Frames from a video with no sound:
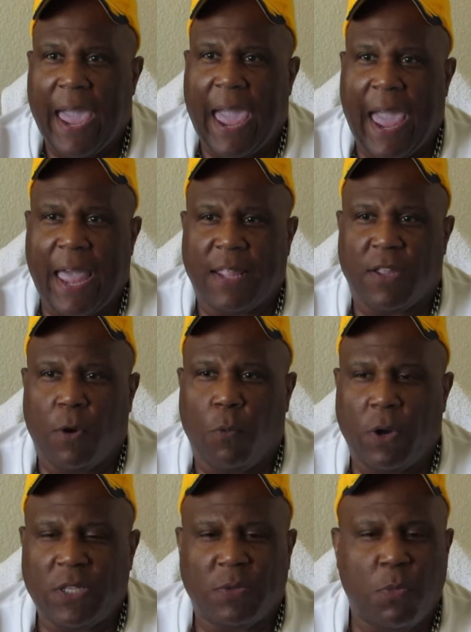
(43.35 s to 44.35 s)
And
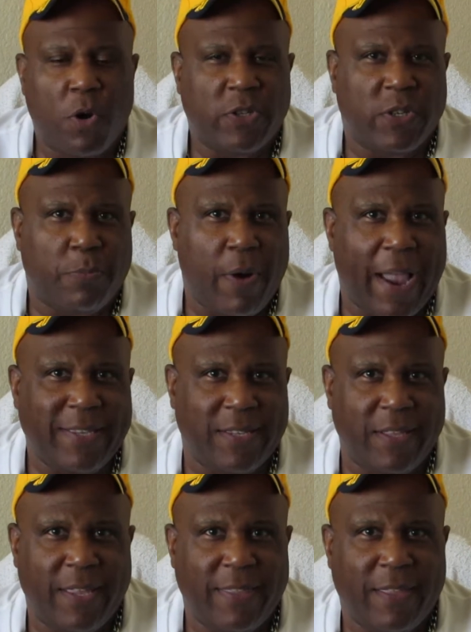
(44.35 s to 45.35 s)
what's more
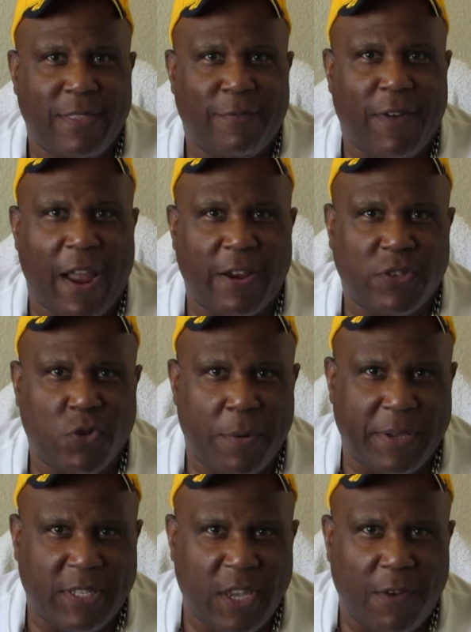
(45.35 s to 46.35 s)
surprisingly than the
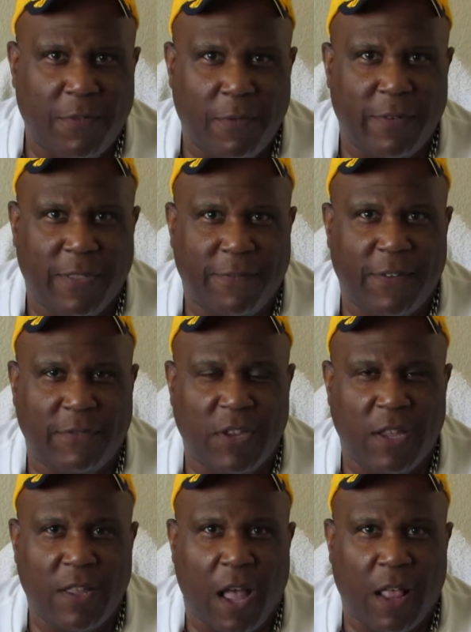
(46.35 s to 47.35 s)
firestorm itself over the
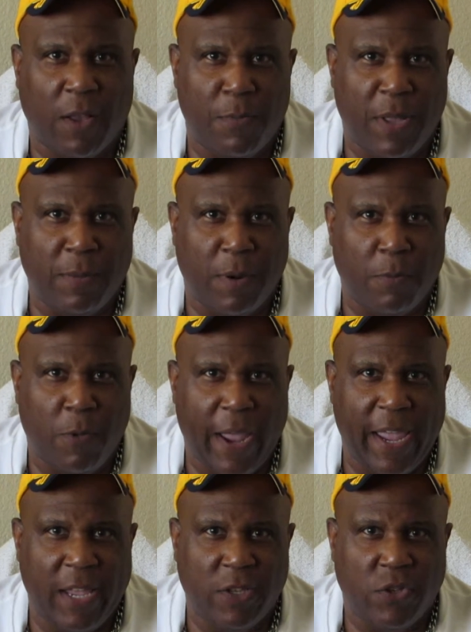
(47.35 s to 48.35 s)
$15 minimum
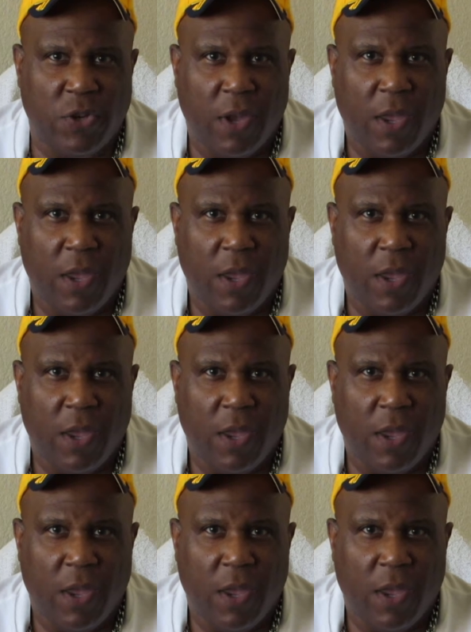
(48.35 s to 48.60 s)
wage